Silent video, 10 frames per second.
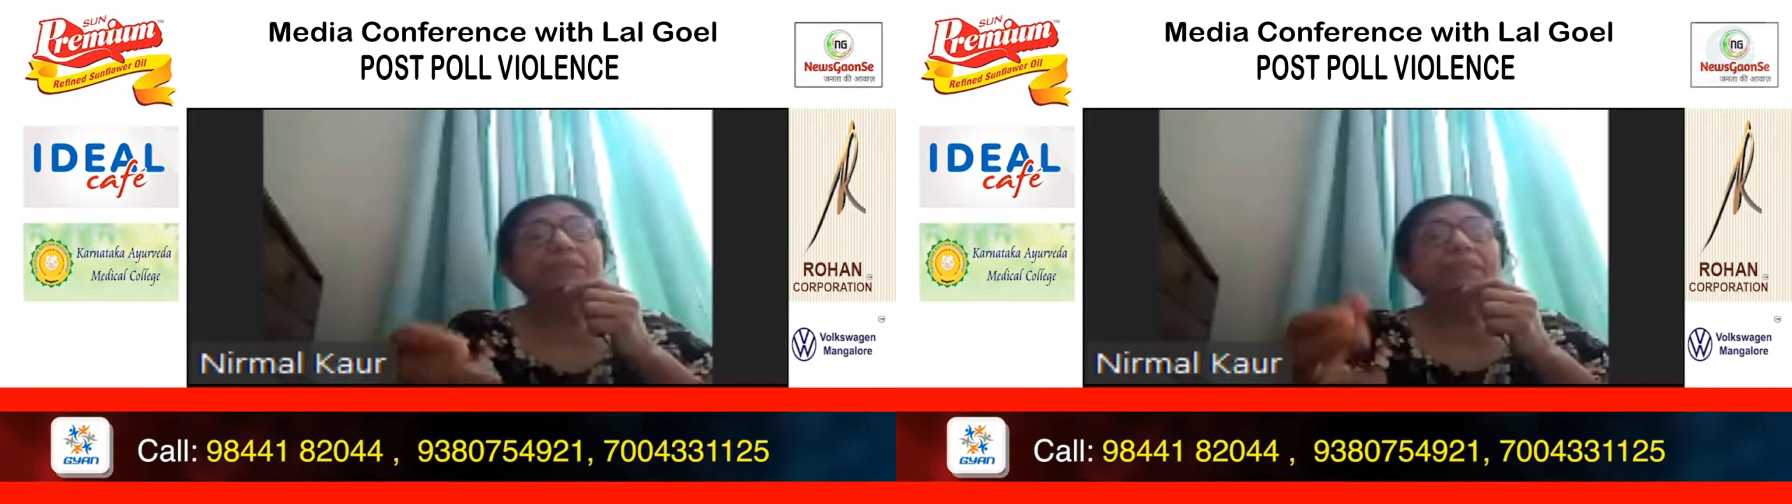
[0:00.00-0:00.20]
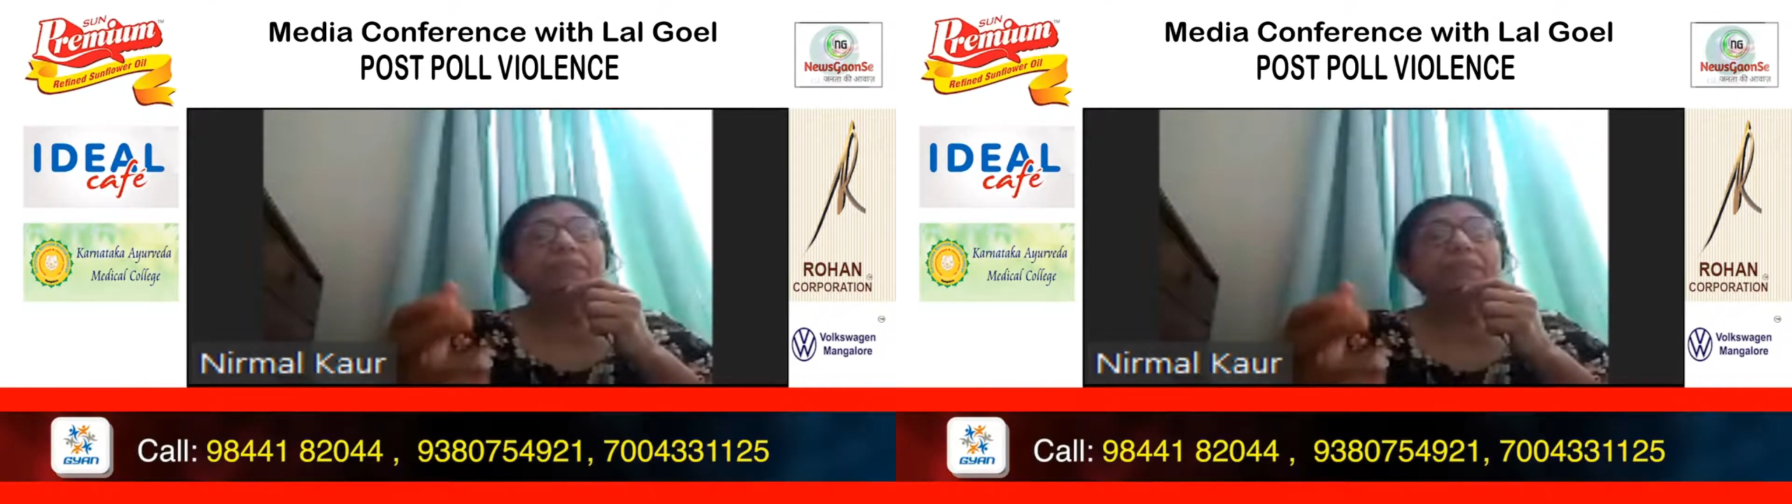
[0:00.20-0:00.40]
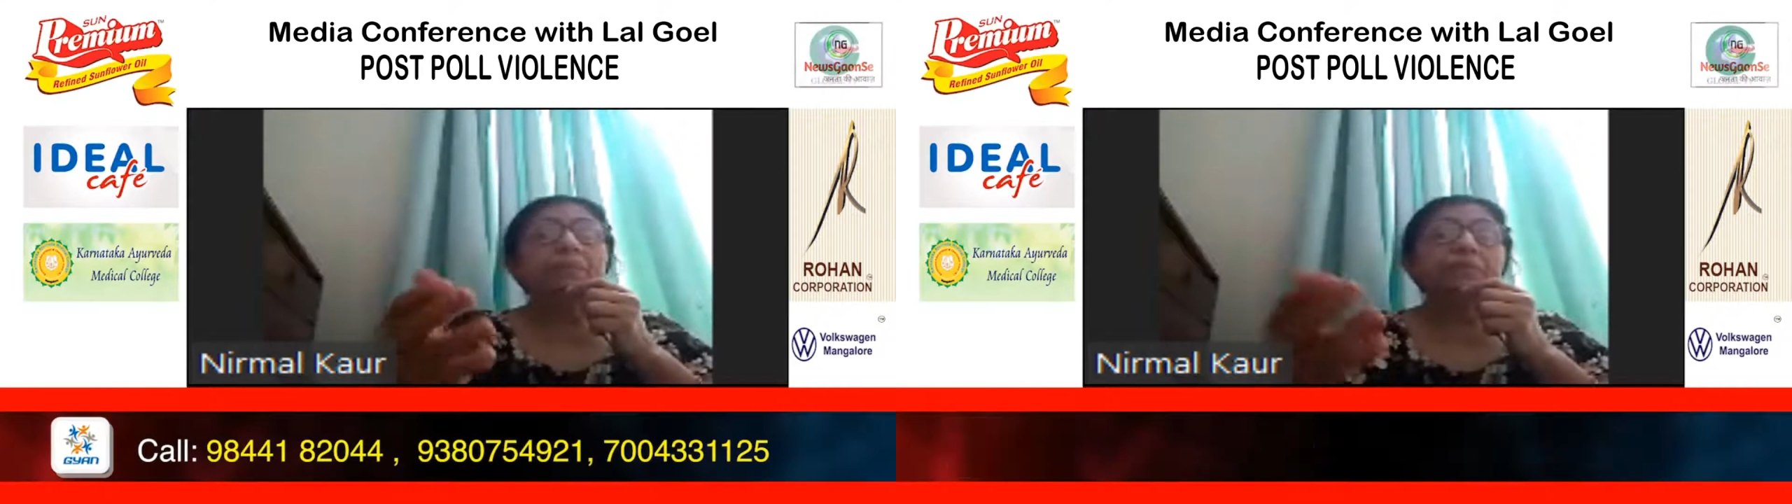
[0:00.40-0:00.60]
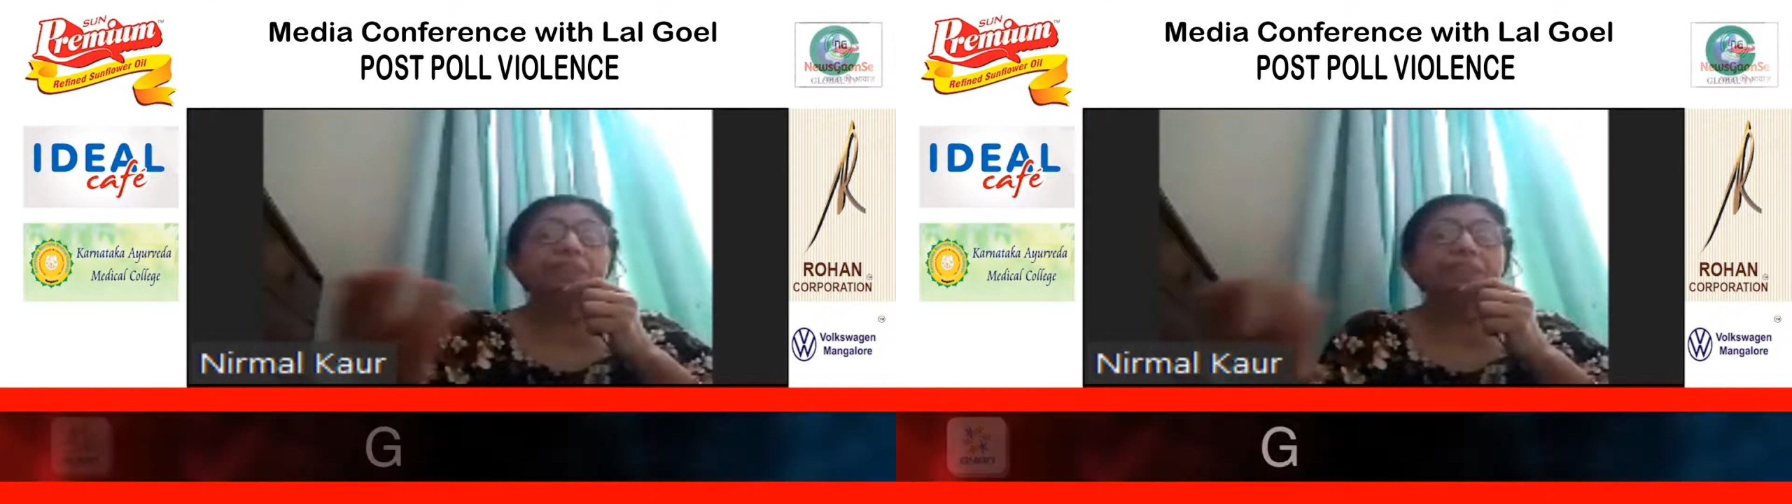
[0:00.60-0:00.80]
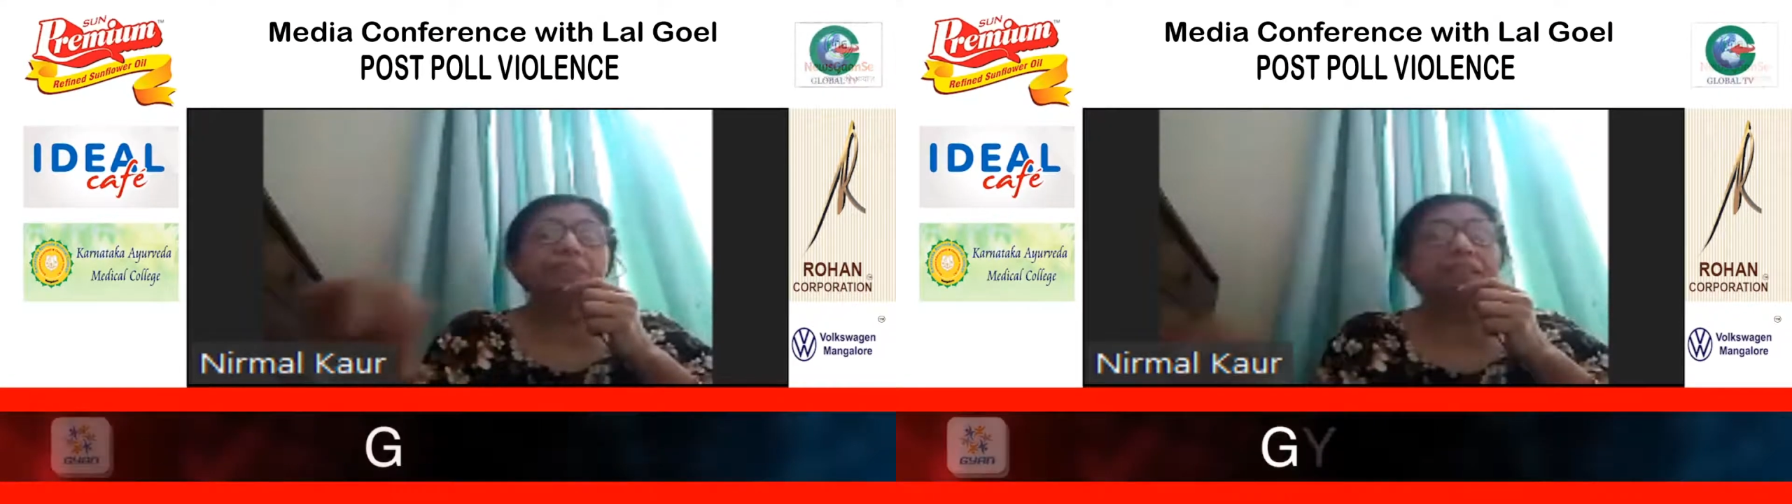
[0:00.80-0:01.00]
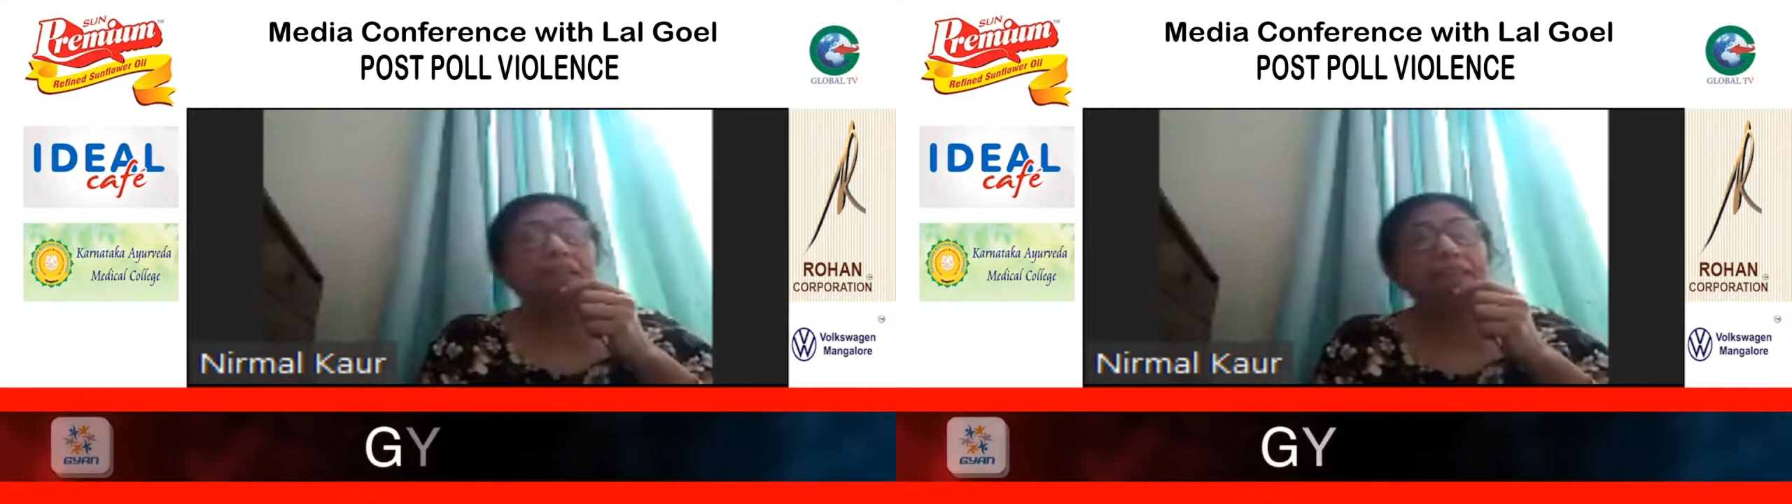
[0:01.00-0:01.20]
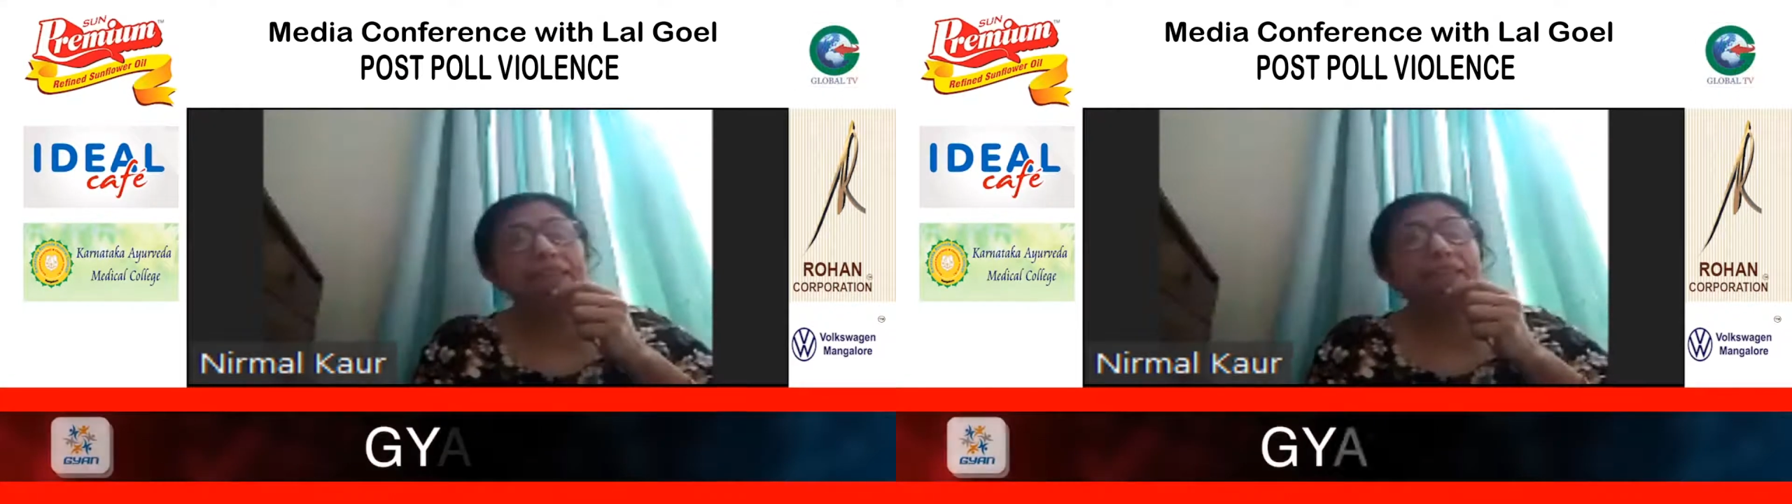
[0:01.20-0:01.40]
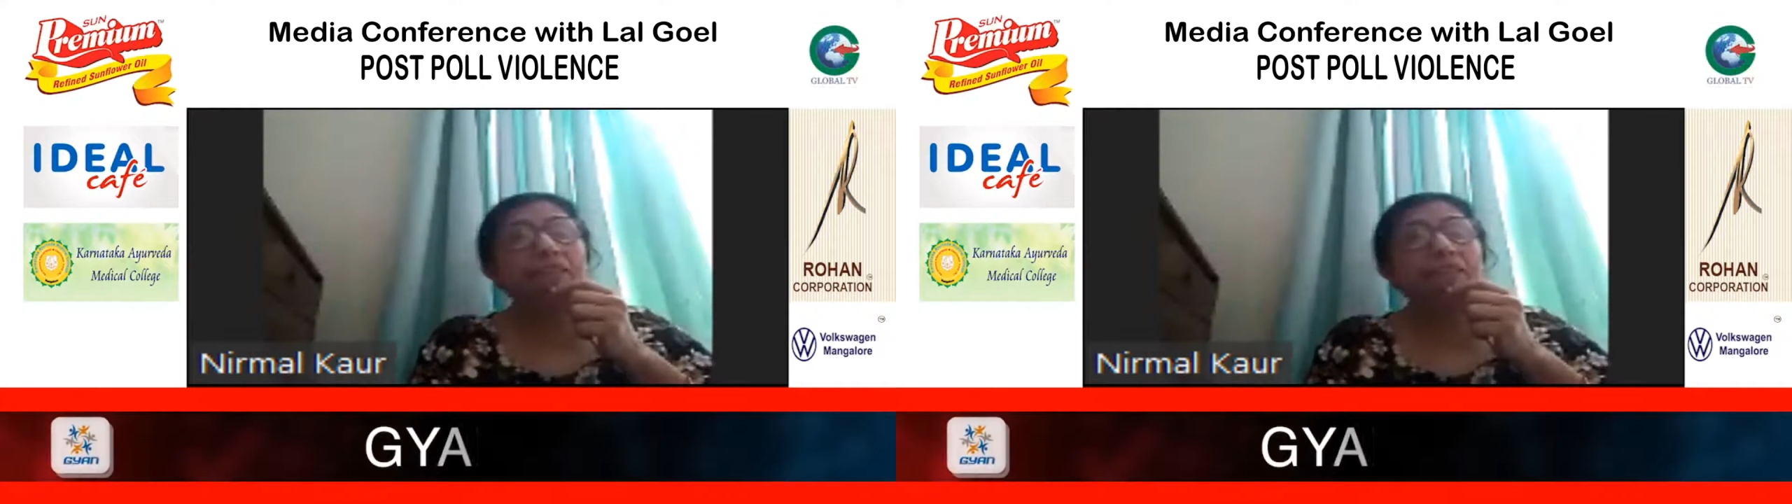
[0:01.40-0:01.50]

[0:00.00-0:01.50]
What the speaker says: whether profess their religion